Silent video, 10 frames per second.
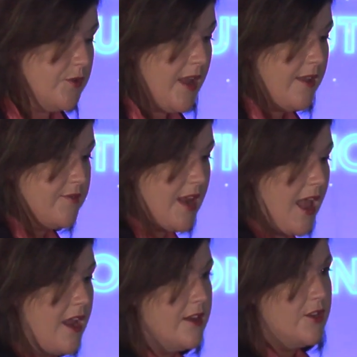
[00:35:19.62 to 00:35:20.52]
have
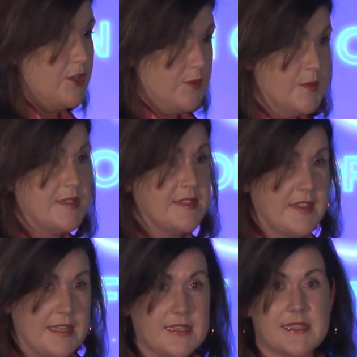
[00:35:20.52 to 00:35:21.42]
not used
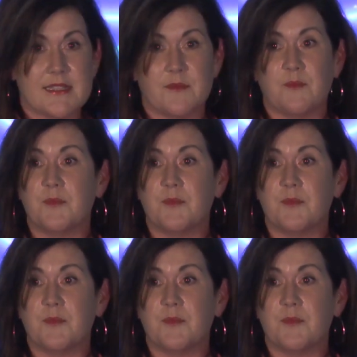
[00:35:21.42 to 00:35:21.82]
this